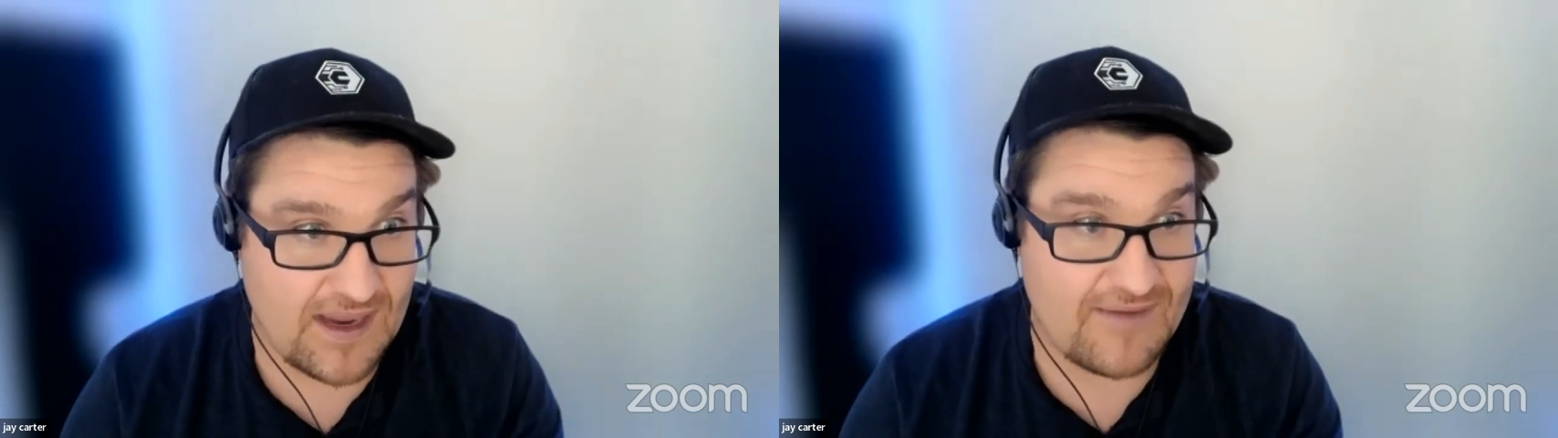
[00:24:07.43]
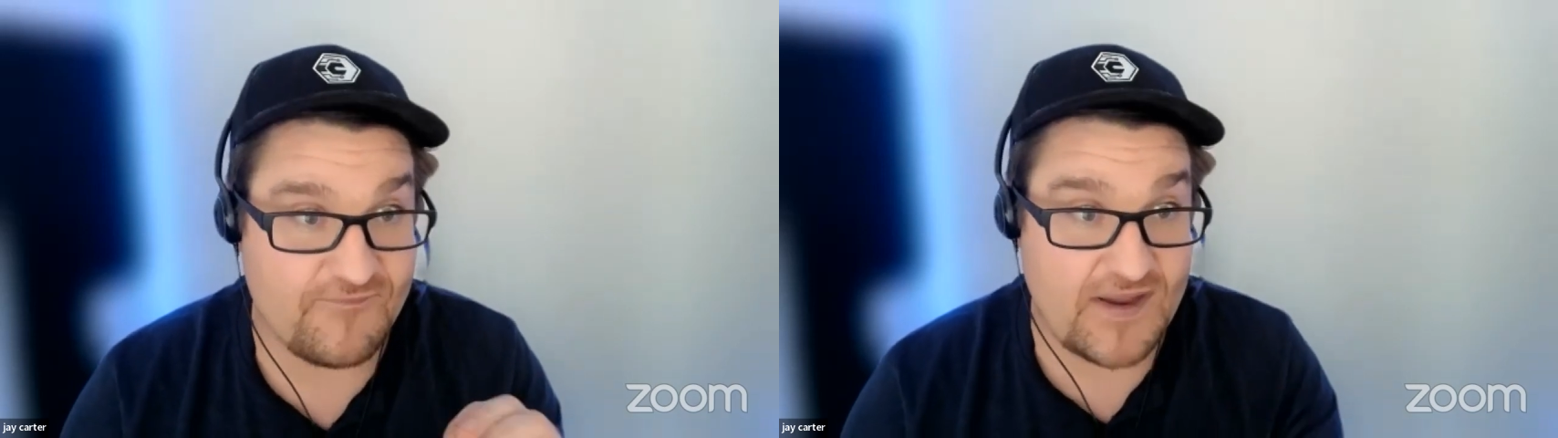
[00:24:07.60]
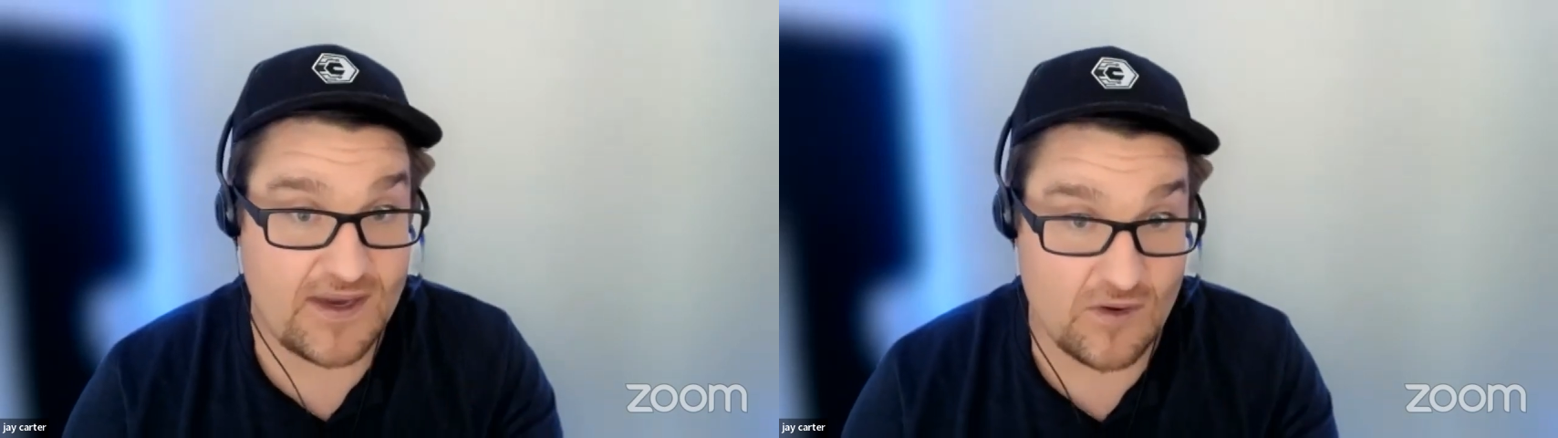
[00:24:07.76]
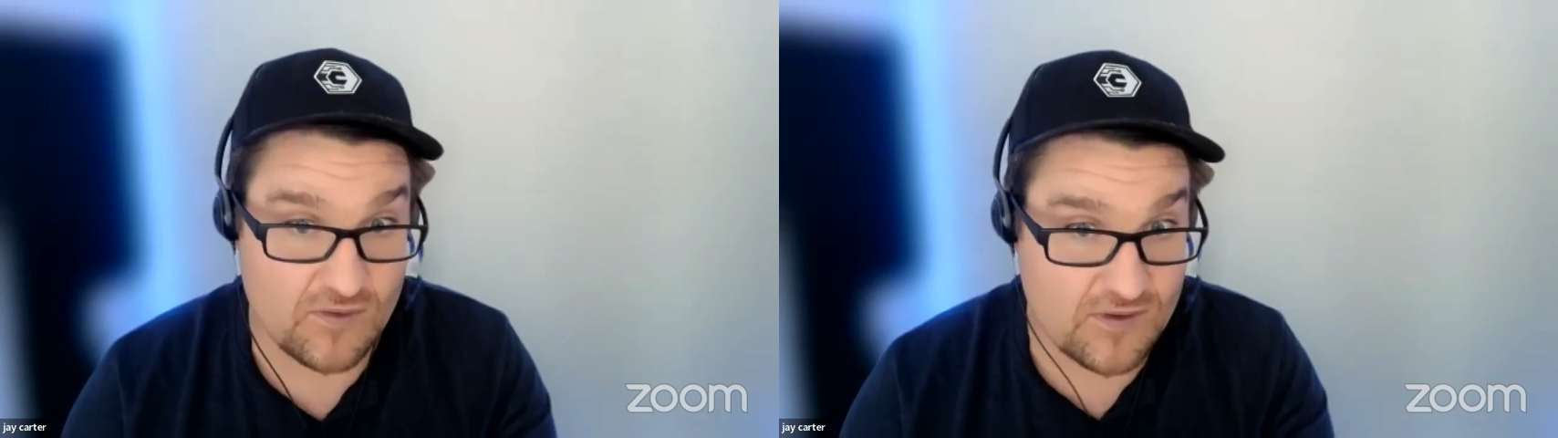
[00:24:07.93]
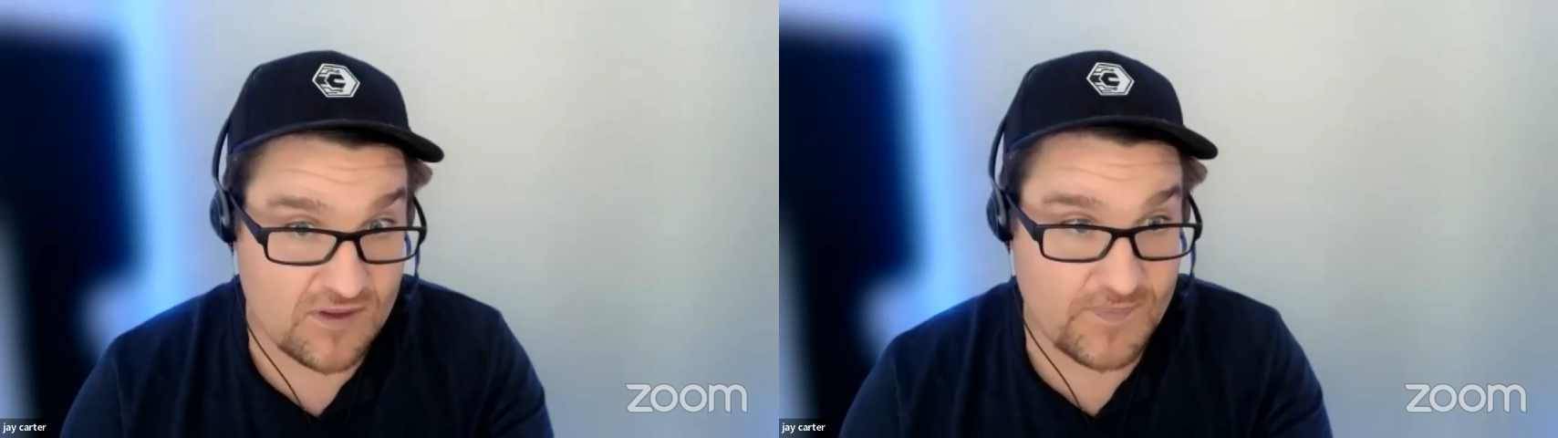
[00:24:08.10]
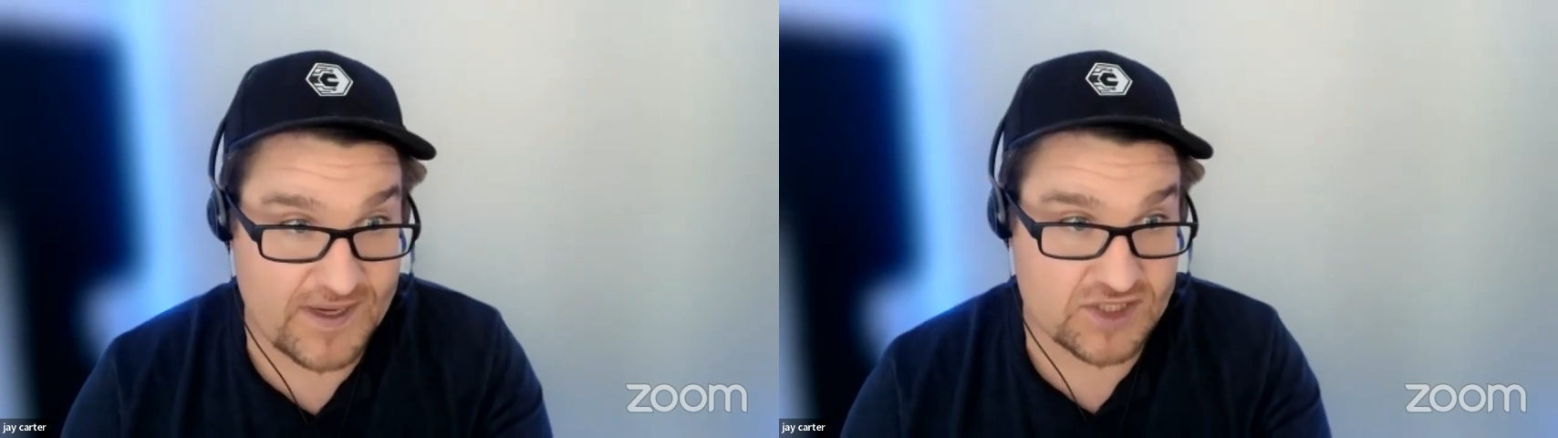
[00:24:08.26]
and videos
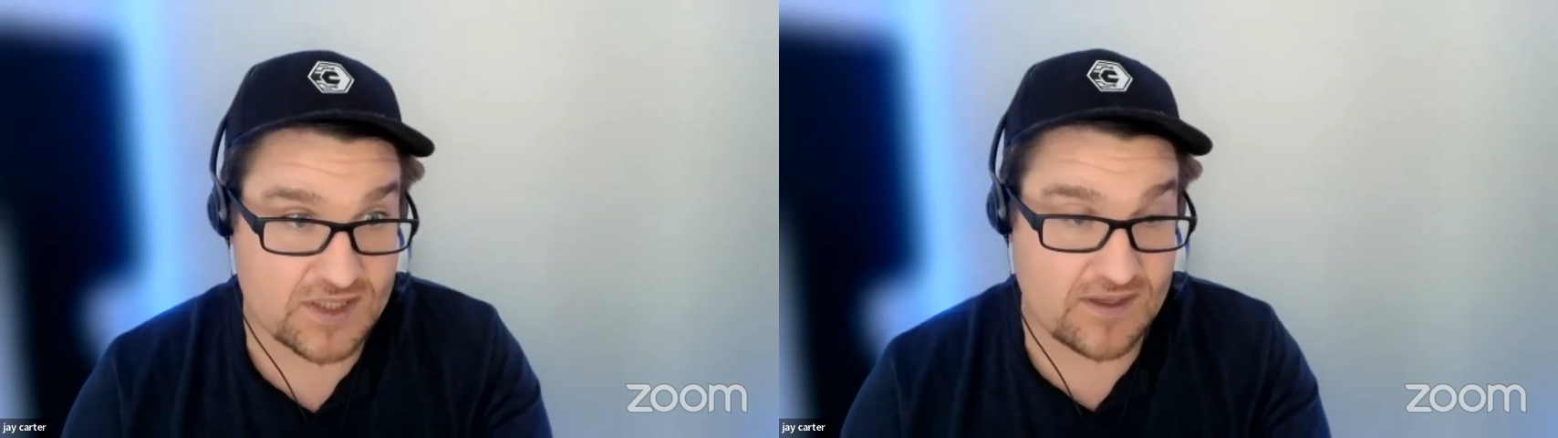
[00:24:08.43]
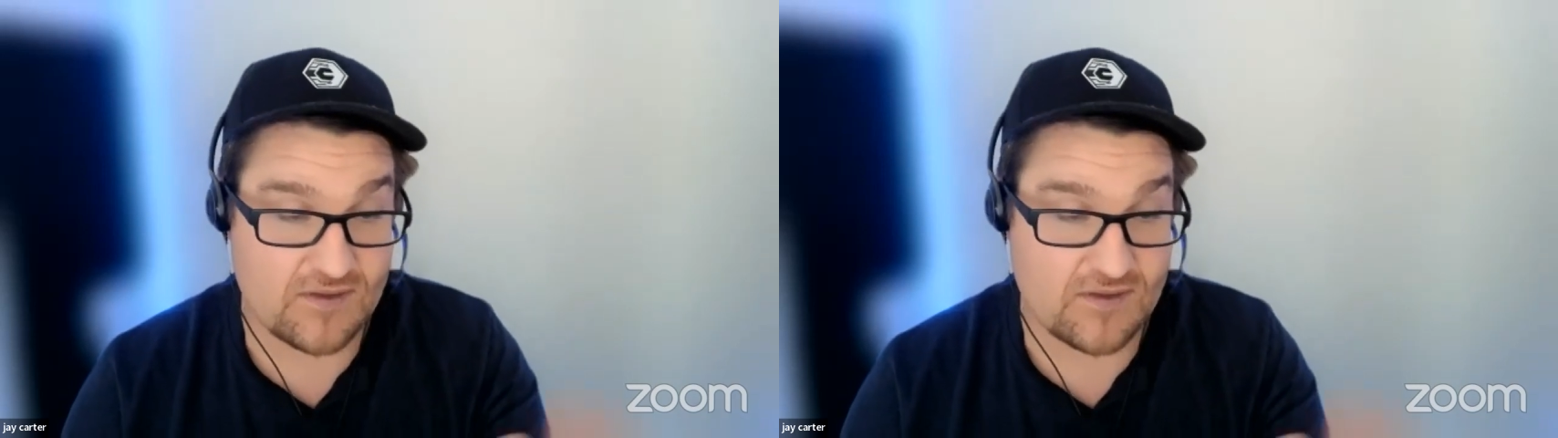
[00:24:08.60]
especially.